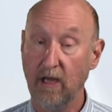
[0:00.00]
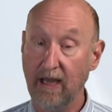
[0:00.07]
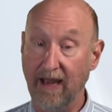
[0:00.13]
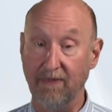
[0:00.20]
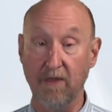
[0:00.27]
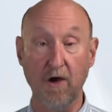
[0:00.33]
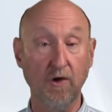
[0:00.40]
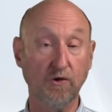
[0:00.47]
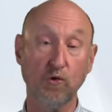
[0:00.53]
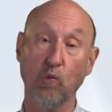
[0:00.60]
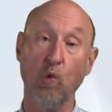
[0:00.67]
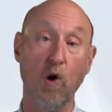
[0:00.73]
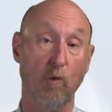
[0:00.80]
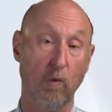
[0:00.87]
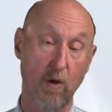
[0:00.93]
And those are
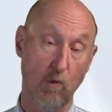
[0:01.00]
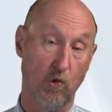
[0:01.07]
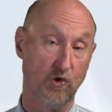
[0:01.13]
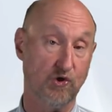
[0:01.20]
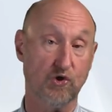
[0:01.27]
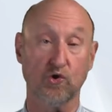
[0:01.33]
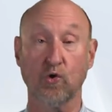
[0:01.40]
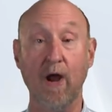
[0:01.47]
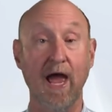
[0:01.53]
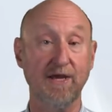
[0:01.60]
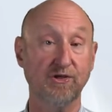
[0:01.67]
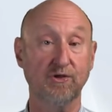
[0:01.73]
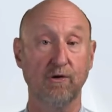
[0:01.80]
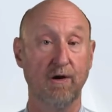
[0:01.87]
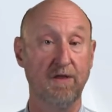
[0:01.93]
what we will
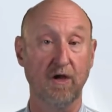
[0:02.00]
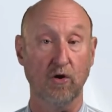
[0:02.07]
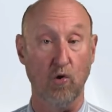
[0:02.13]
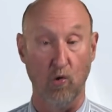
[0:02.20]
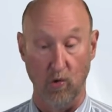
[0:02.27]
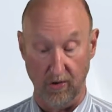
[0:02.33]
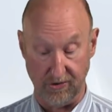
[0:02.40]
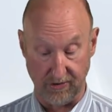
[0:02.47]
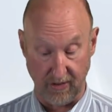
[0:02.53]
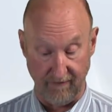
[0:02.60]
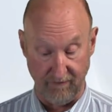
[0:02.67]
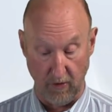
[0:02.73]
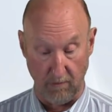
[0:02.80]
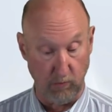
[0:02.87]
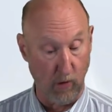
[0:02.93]
stress during the course
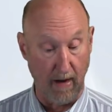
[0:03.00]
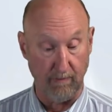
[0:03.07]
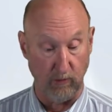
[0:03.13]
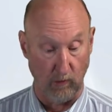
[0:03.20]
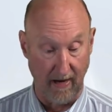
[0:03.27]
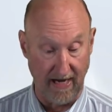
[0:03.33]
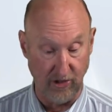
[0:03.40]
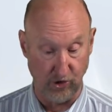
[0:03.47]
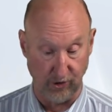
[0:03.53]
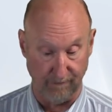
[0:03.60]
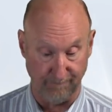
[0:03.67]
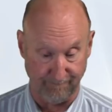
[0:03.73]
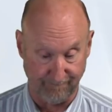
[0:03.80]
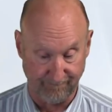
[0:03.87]
of your preparation.